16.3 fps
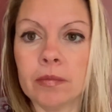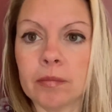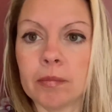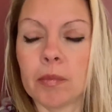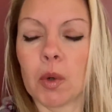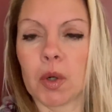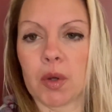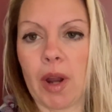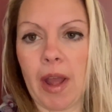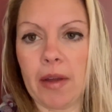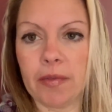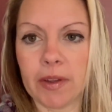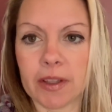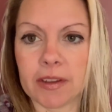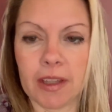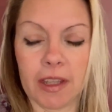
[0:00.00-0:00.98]
more
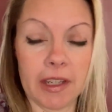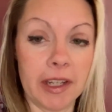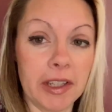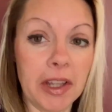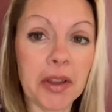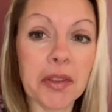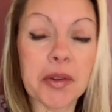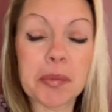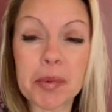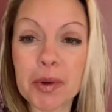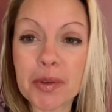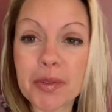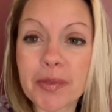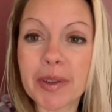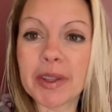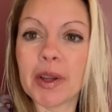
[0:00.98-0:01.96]
graphic than any other
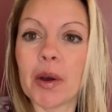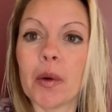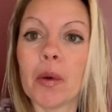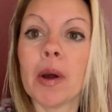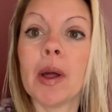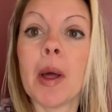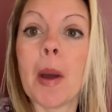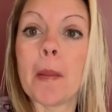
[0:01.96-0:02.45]
birth video,